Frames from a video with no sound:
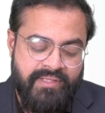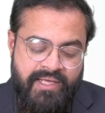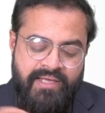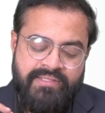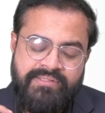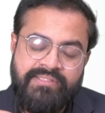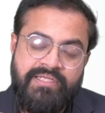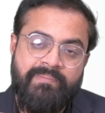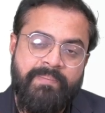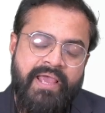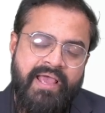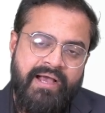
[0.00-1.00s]
the
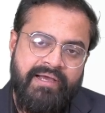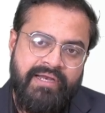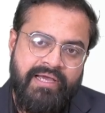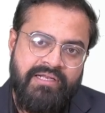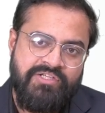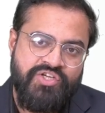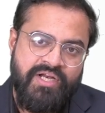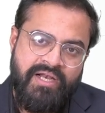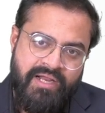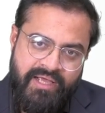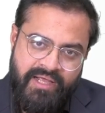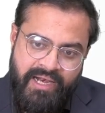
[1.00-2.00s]
CPI
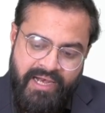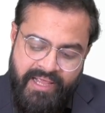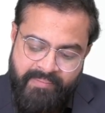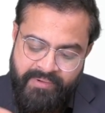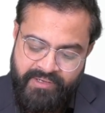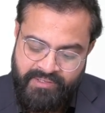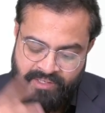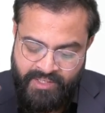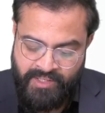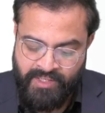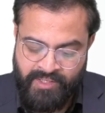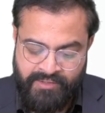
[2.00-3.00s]
agricultural labor,
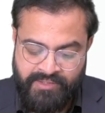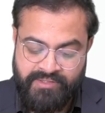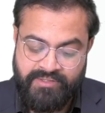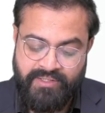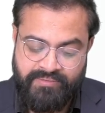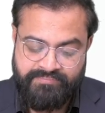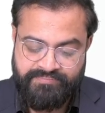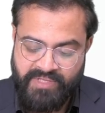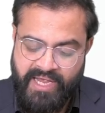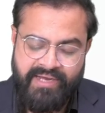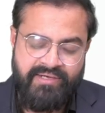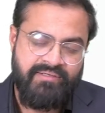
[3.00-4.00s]

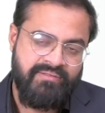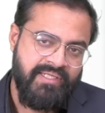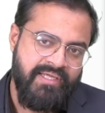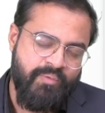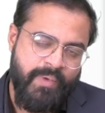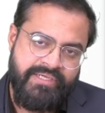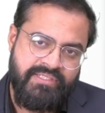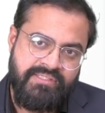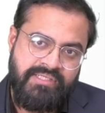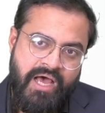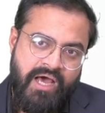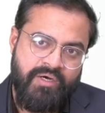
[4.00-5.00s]
and the
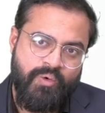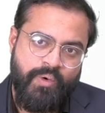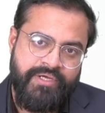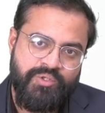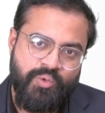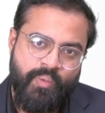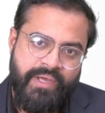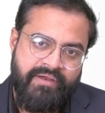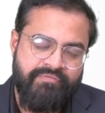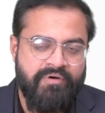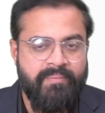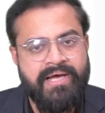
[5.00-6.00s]
wages are going to
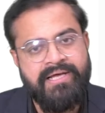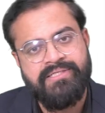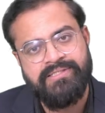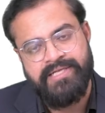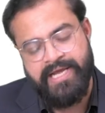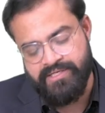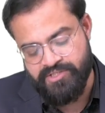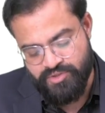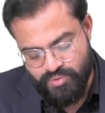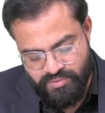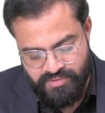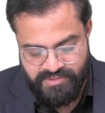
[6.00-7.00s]
vary from a state
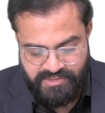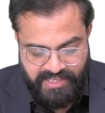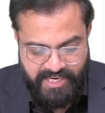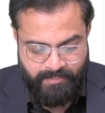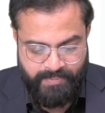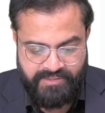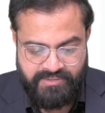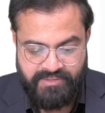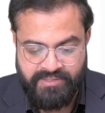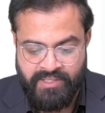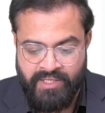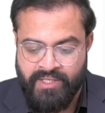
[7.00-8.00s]
to state
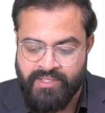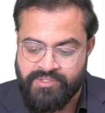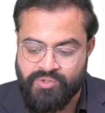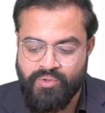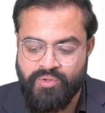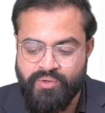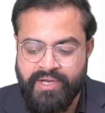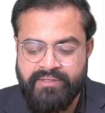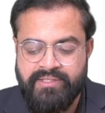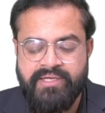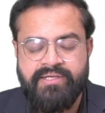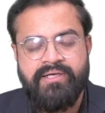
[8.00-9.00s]
basis. So look
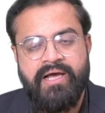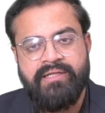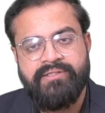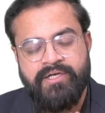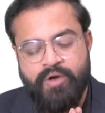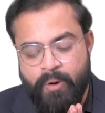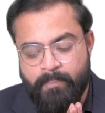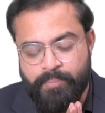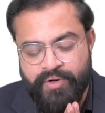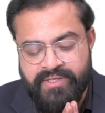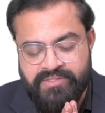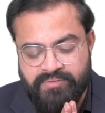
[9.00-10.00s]
at the other
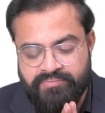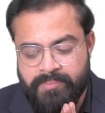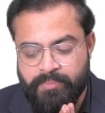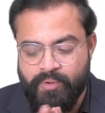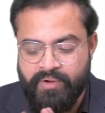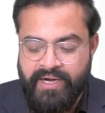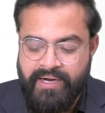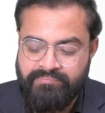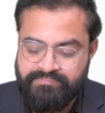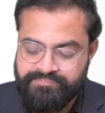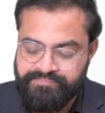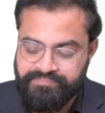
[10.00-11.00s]
components of the program.